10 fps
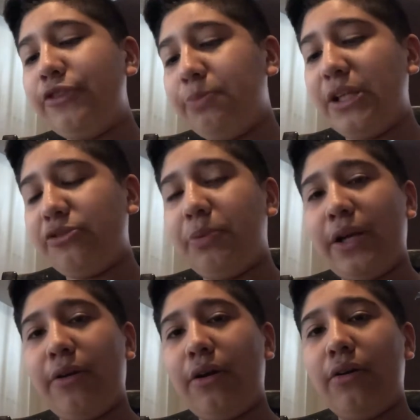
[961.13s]
best
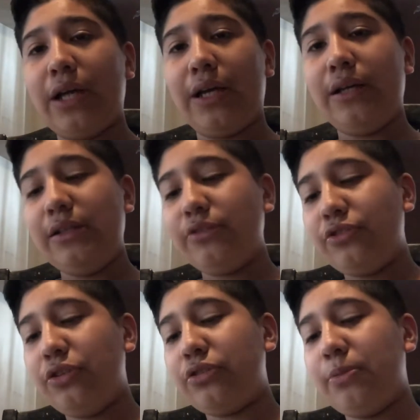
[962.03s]
okay,
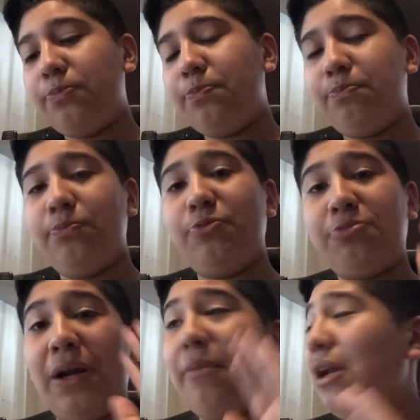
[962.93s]
so the
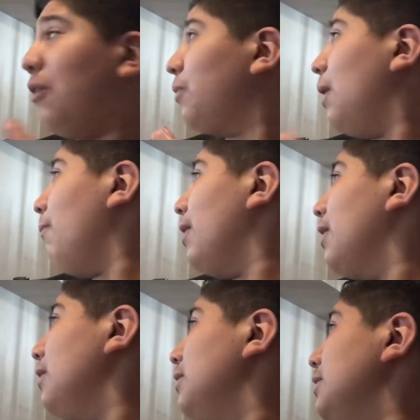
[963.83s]
Spider-Man Homecoming
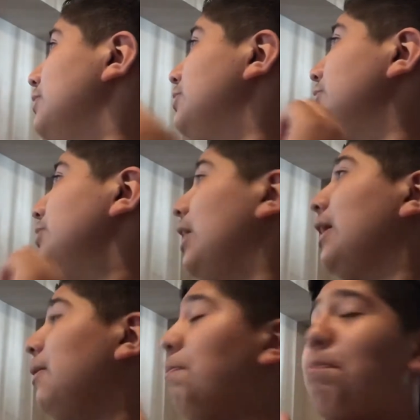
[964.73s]
is the
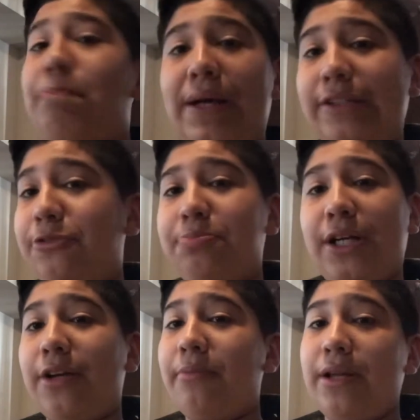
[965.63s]
second best
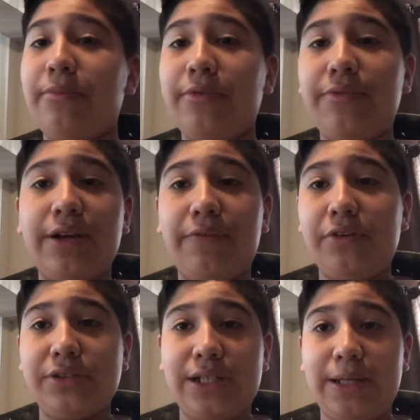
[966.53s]
Spider-Man movie of
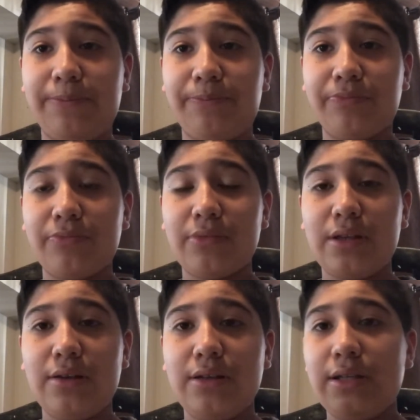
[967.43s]
all time.
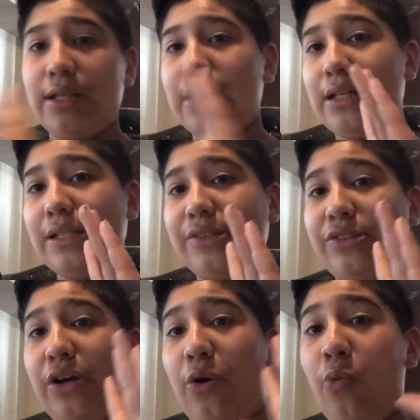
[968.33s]
It's
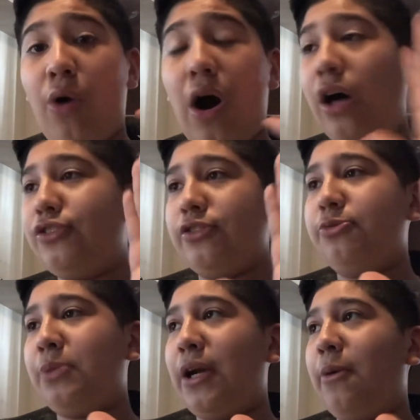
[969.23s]
an awesome
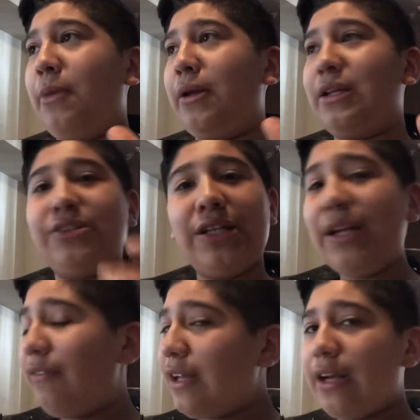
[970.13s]
Spider-Man because I
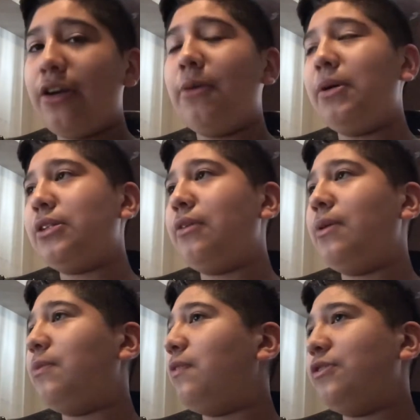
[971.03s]
never cared about the
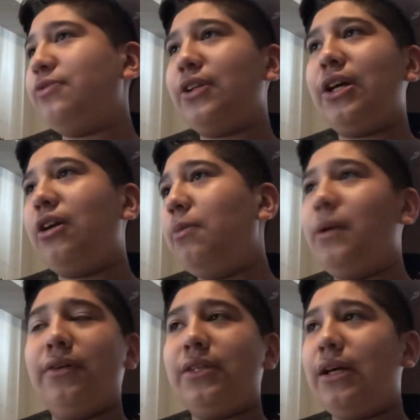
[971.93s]
Raimi films. Forget all
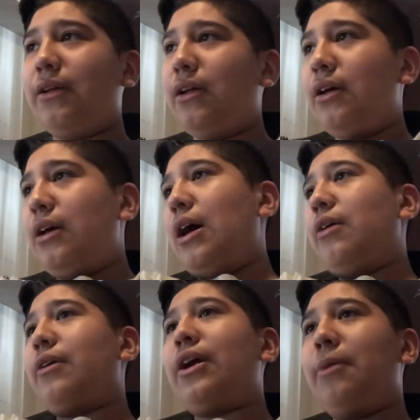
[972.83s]
about that. I
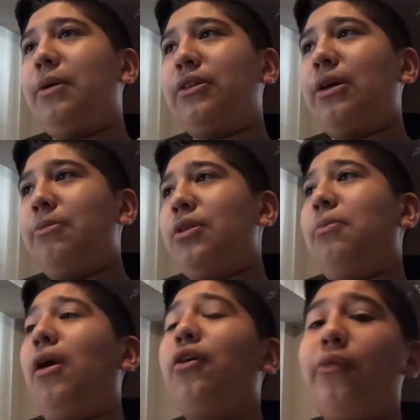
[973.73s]
don't care about them. The
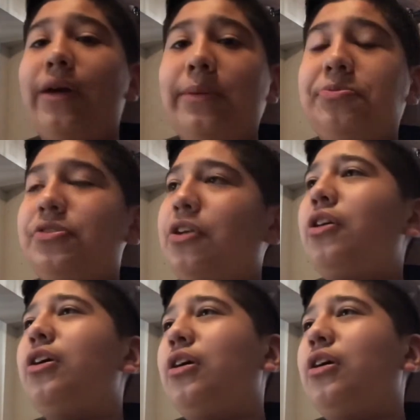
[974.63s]
Mark Webbs, they're